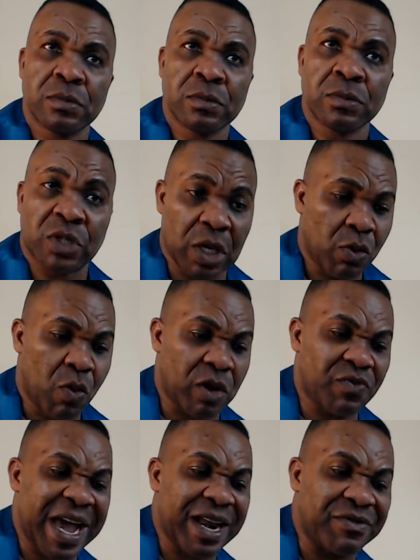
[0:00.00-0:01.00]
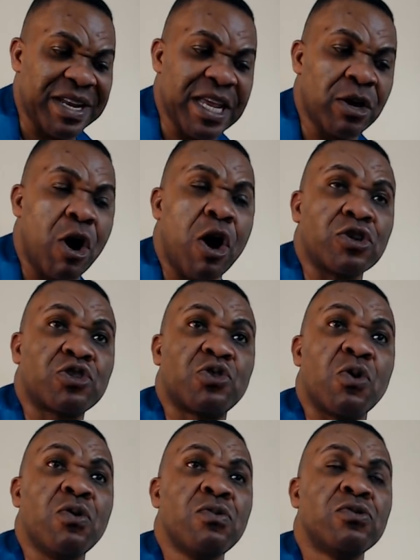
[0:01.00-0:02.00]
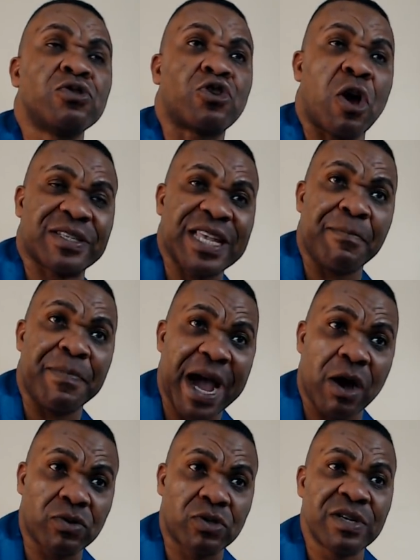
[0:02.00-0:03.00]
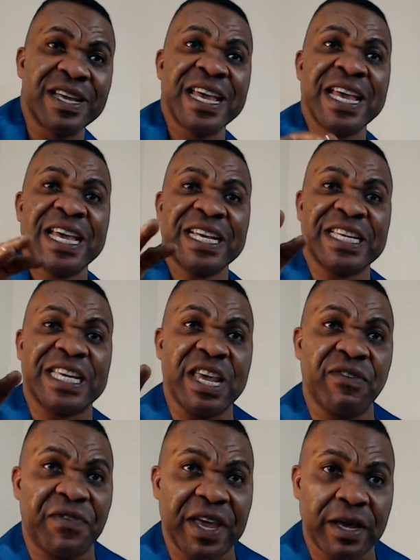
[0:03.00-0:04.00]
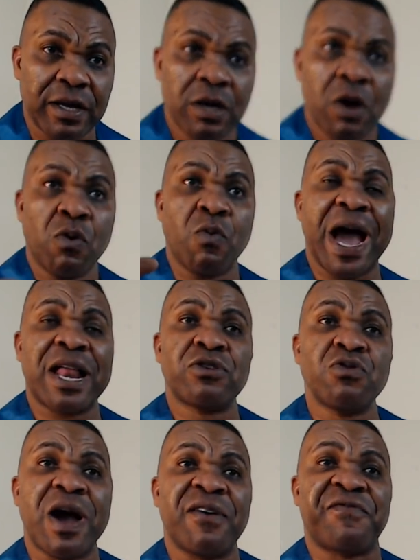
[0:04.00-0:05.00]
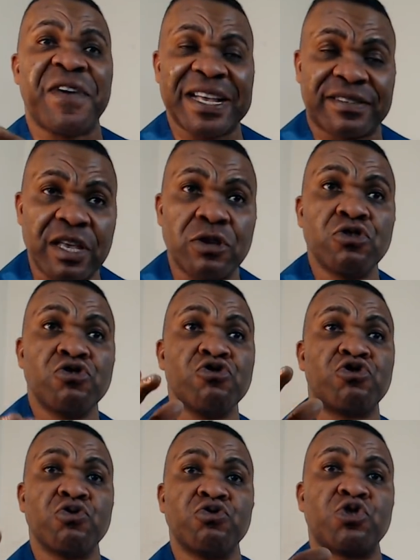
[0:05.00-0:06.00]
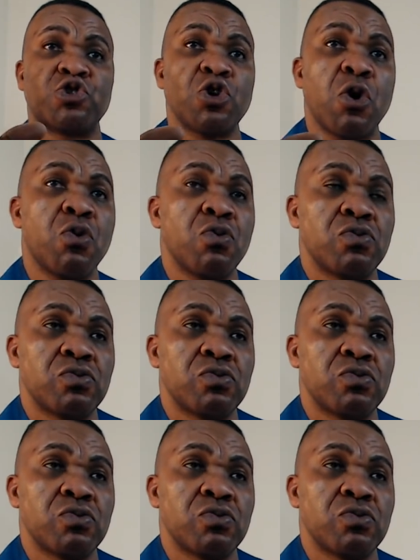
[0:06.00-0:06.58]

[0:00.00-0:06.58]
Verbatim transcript: See, what we are reading also talks about giving. While you are fasting, you should sow.